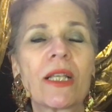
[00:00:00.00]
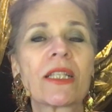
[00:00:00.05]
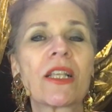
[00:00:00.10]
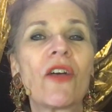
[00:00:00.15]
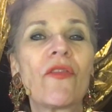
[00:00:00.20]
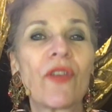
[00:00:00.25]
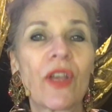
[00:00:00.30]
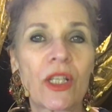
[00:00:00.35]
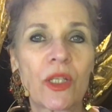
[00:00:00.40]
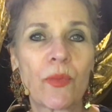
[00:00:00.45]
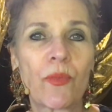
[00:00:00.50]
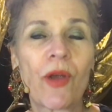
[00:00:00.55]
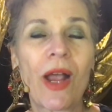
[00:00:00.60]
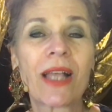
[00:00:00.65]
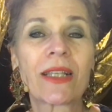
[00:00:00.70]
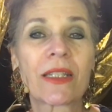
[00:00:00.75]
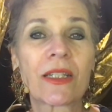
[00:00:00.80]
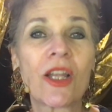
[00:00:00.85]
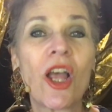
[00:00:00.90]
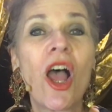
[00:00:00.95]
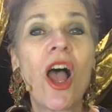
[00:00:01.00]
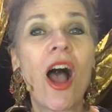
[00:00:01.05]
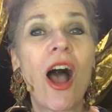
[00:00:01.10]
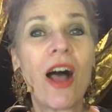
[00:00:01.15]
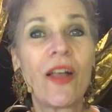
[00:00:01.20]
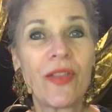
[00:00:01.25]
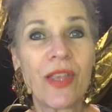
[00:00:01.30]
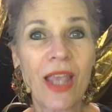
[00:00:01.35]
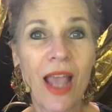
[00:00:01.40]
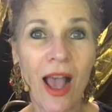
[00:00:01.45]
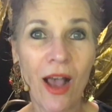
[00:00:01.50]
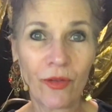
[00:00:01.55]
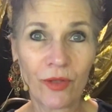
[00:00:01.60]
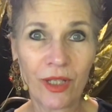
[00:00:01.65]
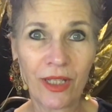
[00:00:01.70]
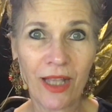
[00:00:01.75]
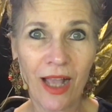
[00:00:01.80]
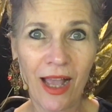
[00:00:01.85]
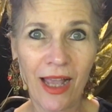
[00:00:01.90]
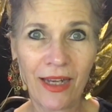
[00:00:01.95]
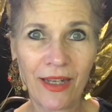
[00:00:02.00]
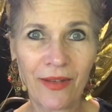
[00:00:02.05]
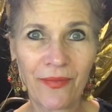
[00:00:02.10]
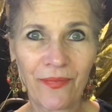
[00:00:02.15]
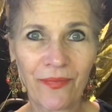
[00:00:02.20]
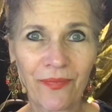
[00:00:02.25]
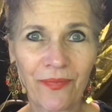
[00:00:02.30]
self-expressed on the outside.